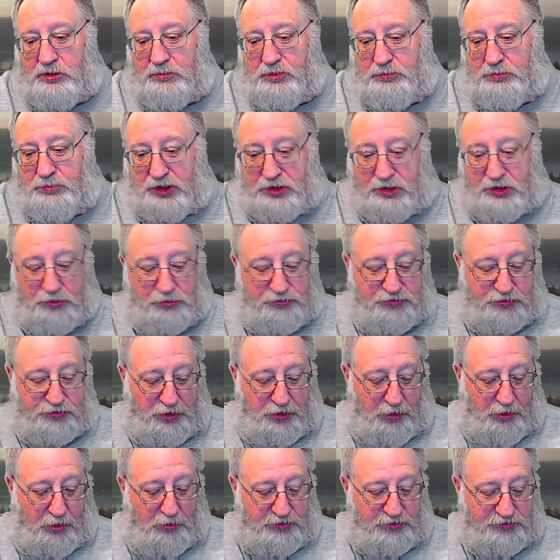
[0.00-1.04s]
Many years
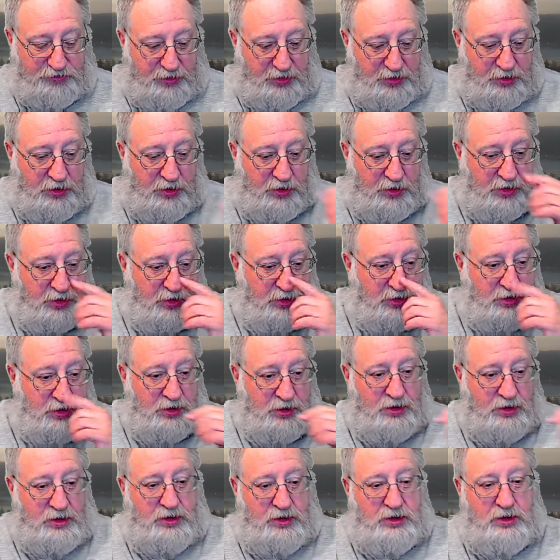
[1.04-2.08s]
ago, as a
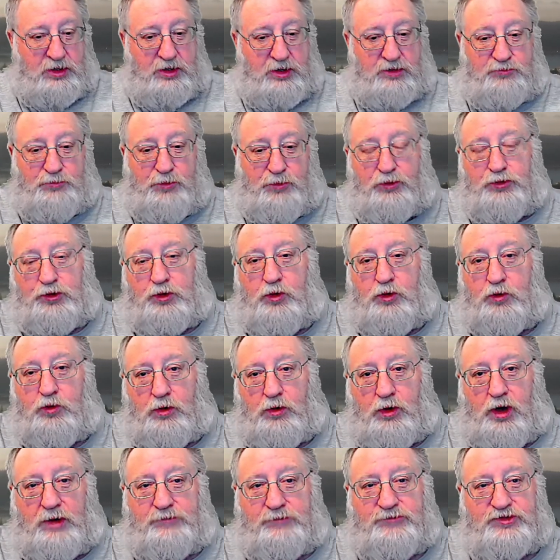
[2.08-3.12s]
both a corps
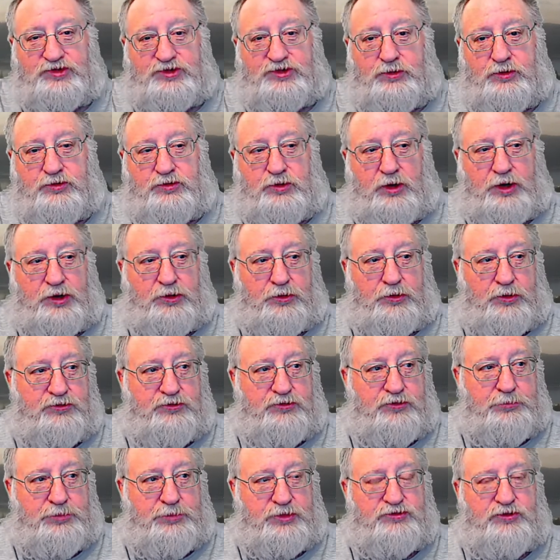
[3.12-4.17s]
officer and later as
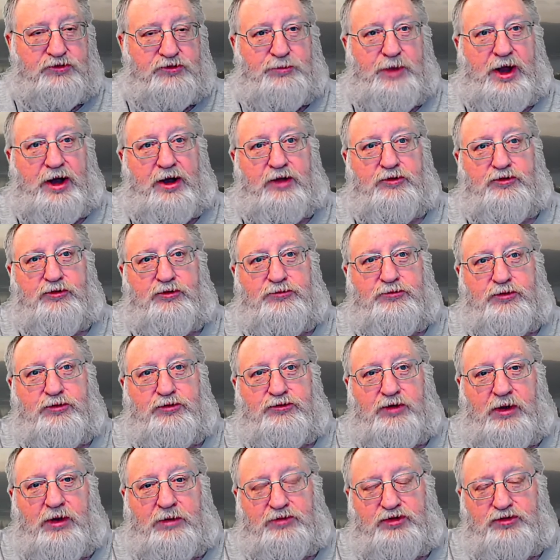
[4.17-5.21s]
a business manager for the
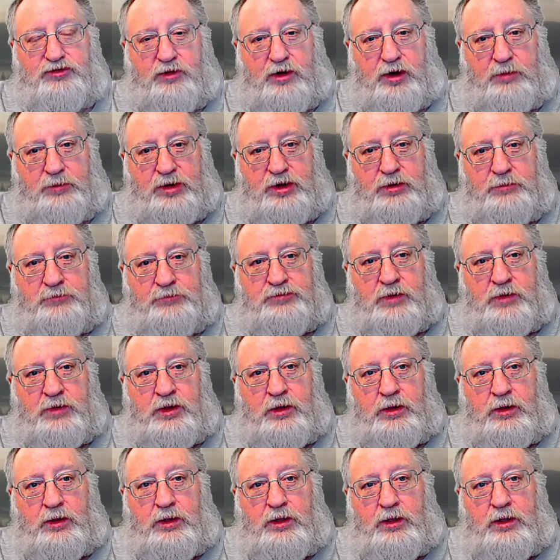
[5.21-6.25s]
Salvation Army,
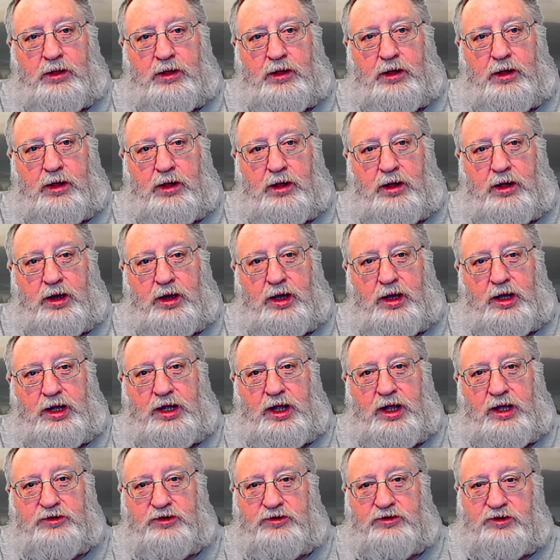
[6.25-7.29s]
I
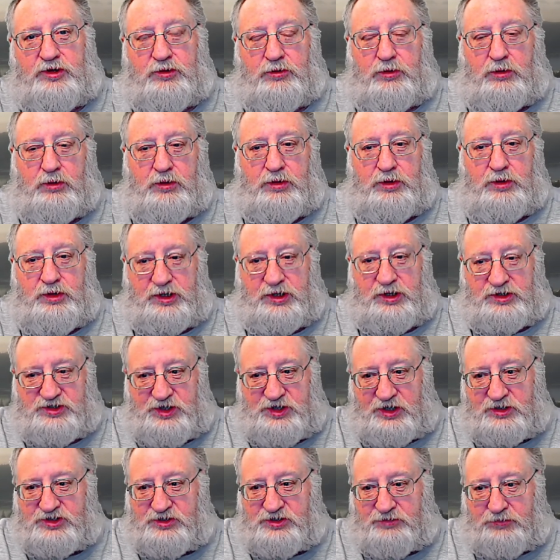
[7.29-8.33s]
had to deal
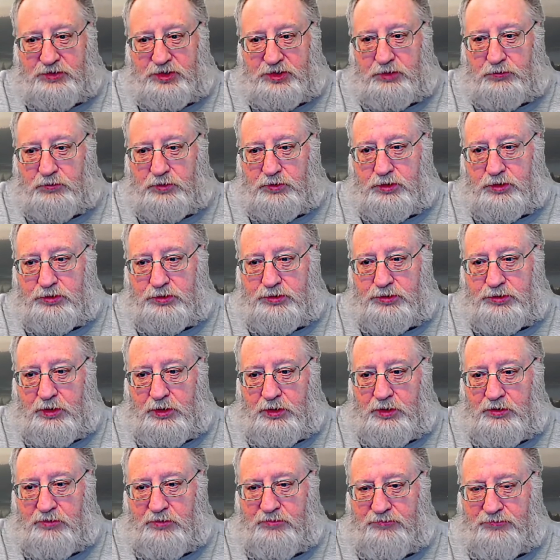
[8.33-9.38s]
extensively with
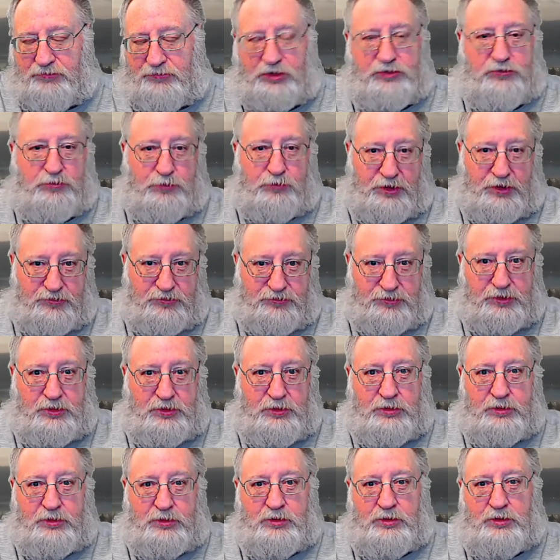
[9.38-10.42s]
fundraising
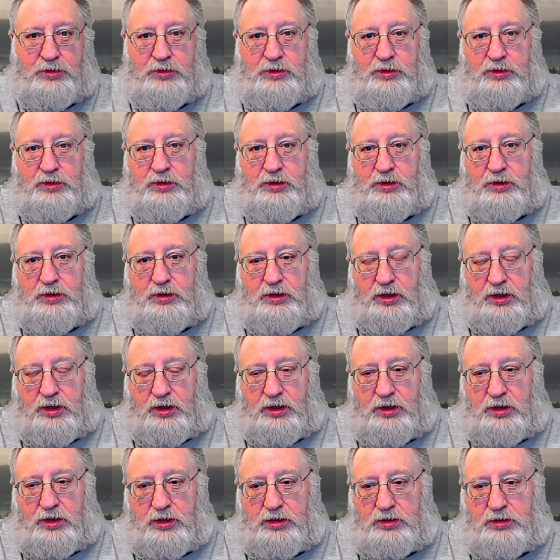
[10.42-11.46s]

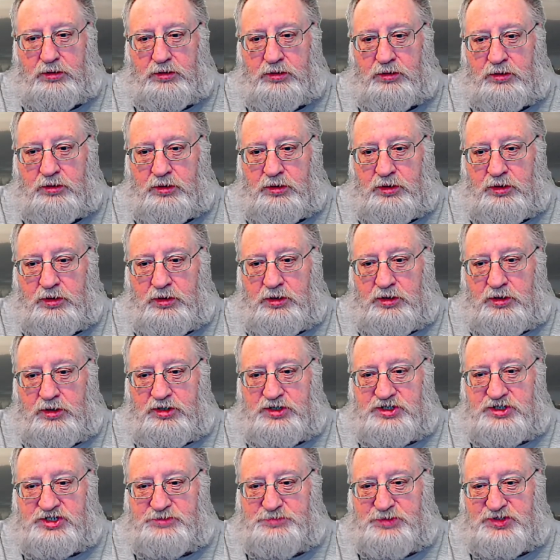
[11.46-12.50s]
and
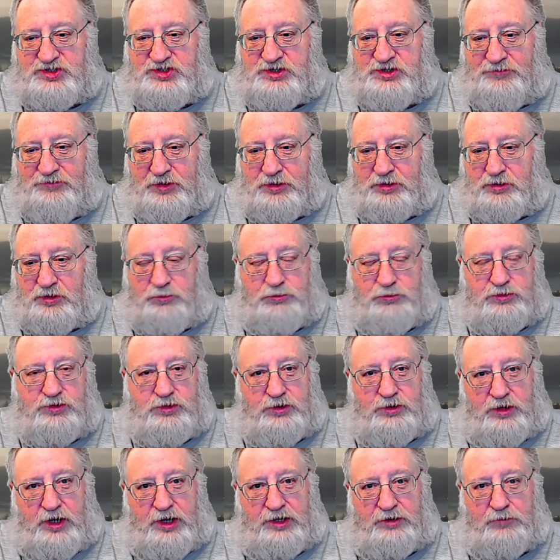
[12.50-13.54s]
specifically with the
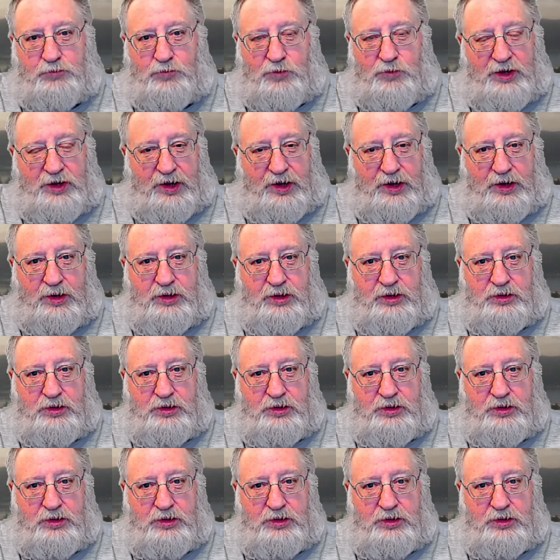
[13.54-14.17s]
United Way.